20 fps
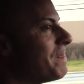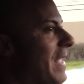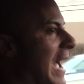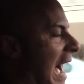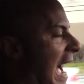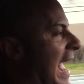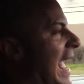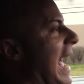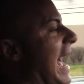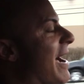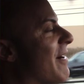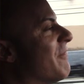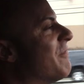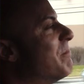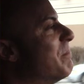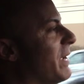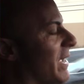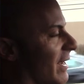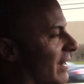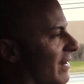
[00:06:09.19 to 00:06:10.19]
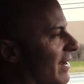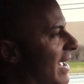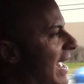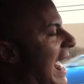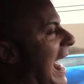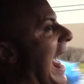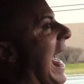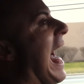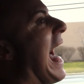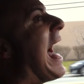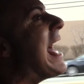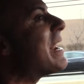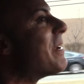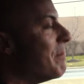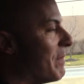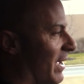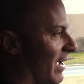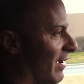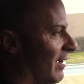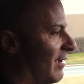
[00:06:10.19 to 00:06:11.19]
I have been
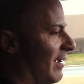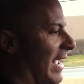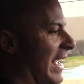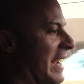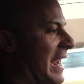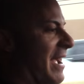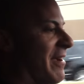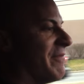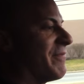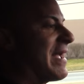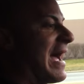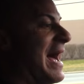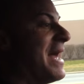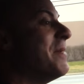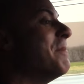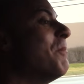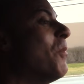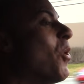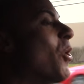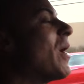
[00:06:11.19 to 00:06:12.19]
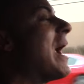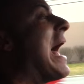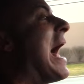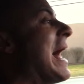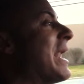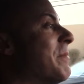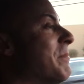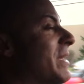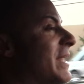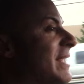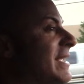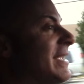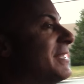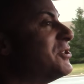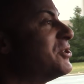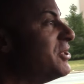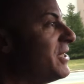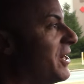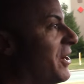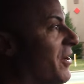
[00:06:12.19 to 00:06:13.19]
adamant, and I have gotten more adamant
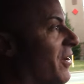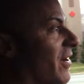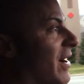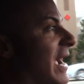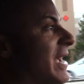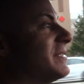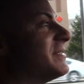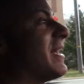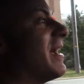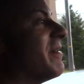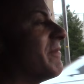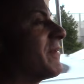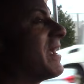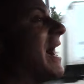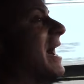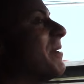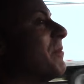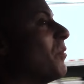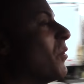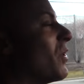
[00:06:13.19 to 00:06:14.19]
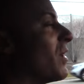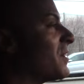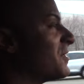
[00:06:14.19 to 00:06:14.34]
each year as I have gotten more